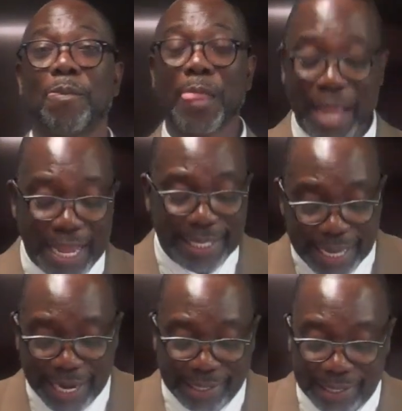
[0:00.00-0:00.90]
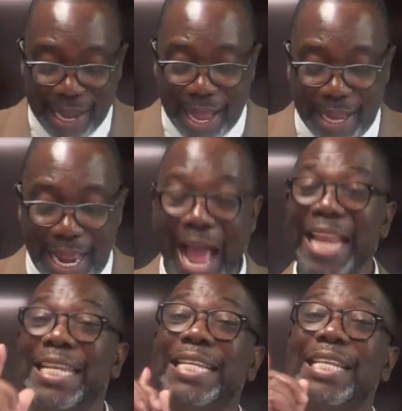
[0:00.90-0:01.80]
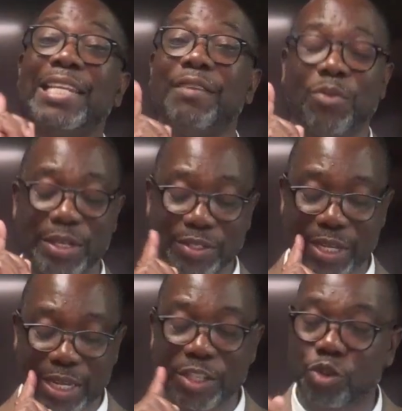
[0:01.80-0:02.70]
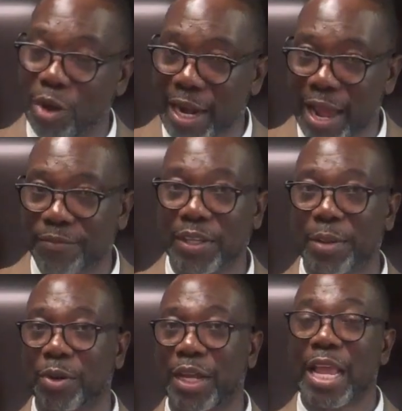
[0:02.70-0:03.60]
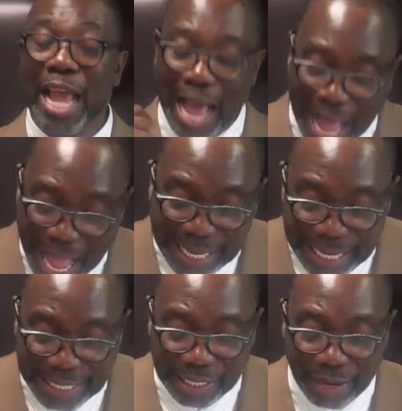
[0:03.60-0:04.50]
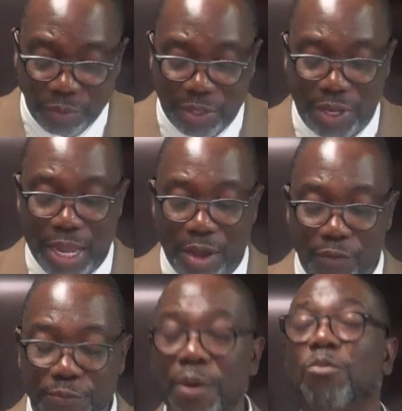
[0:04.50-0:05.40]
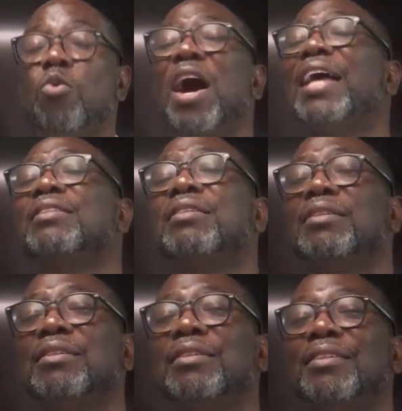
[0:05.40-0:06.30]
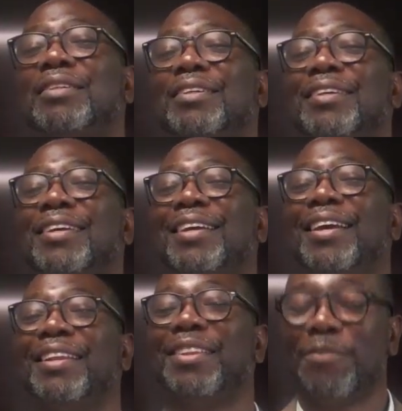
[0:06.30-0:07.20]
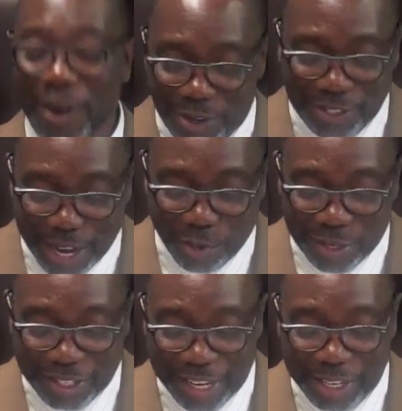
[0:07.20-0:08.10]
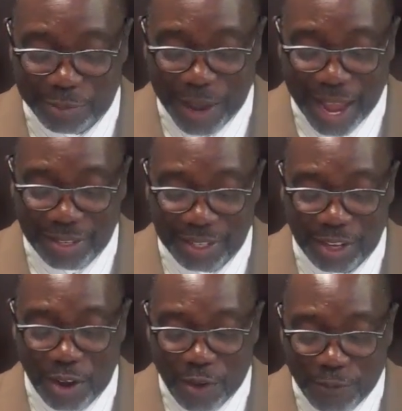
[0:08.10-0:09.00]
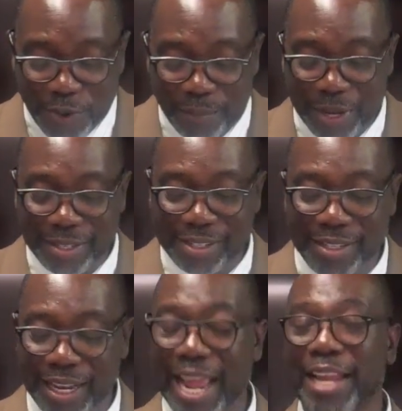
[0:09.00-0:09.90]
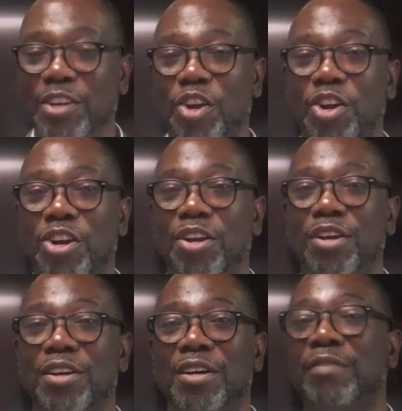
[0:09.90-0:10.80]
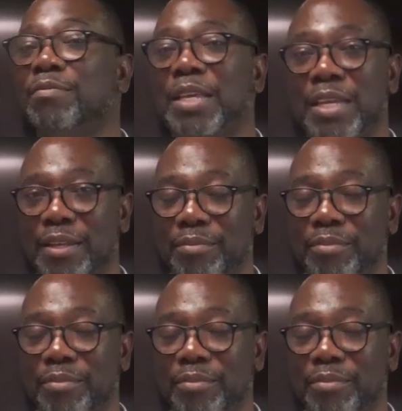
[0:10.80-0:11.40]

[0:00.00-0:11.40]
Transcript: he's saying to God, I need deliverance. He's crying out for liberty. I need deliverance. From what? The first thing we see in this passage, from the slander of men